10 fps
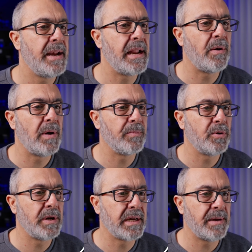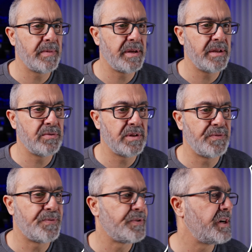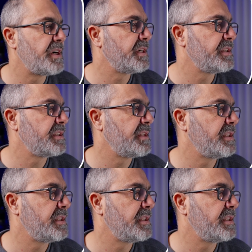Now I'm gonna come here to the first